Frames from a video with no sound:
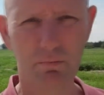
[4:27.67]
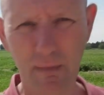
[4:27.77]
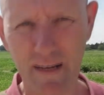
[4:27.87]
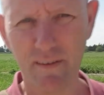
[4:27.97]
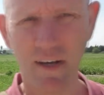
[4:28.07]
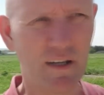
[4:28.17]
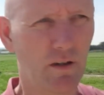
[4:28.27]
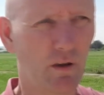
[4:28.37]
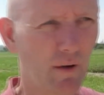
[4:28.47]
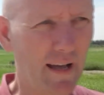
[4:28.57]
meditate,
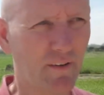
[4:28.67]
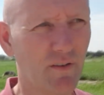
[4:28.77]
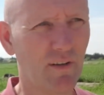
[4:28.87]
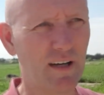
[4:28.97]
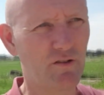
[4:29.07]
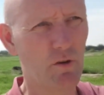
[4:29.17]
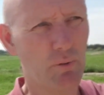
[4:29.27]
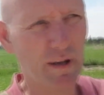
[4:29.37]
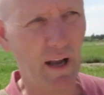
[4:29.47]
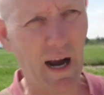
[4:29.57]
you exercise, you
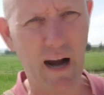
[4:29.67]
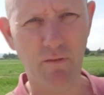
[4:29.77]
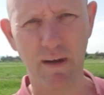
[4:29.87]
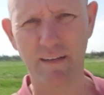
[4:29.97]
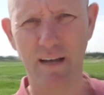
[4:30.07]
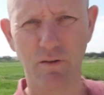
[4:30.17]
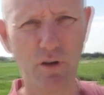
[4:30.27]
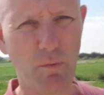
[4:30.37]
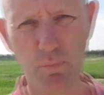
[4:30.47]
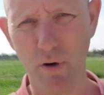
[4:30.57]
bring your heart rate down,
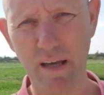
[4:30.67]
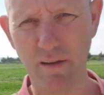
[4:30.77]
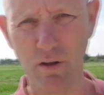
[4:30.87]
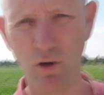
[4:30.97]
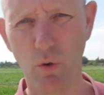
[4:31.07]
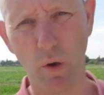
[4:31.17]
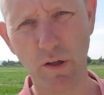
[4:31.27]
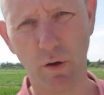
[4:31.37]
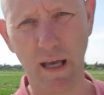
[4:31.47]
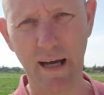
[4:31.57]
you breathe, you do what
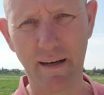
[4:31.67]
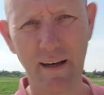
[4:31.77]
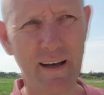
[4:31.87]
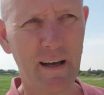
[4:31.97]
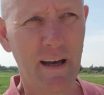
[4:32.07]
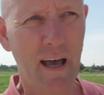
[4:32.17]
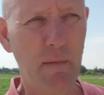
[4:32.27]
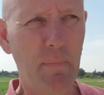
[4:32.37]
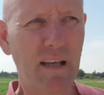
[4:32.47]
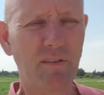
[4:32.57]
you can.
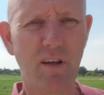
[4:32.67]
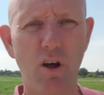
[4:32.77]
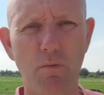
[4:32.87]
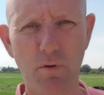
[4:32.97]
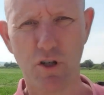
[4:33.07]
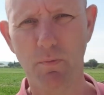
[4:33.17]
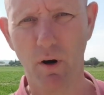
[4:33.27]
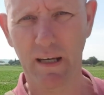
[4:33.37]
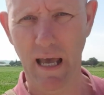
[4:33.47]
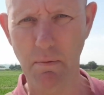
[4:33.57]
It means that you're much
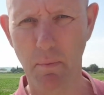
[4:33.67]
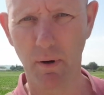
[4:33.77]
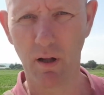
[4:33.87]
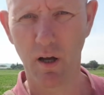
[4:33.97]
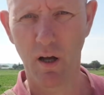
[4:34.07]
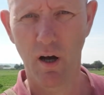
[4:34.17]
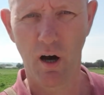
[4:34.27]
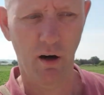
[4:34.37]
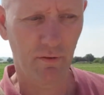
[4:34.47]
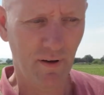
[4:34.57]
more capable
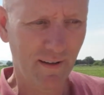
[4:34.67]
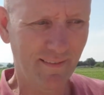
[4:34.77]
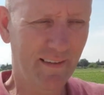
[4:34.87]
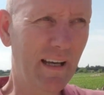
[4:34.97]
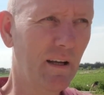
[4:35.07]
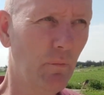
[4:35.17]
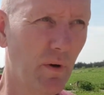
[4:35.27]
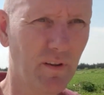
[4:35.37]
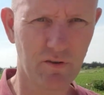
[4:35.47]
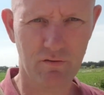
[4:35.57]
of dealing
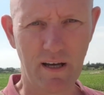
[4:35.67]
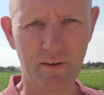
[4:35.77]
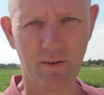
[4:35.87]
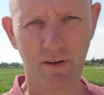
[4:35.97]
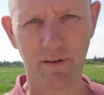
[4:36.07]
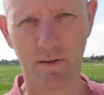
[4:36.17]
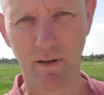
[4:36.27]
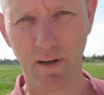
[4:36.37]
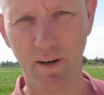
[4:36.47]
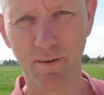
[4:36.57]
with the stress.
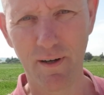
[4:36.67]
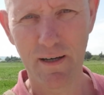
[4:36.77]
You know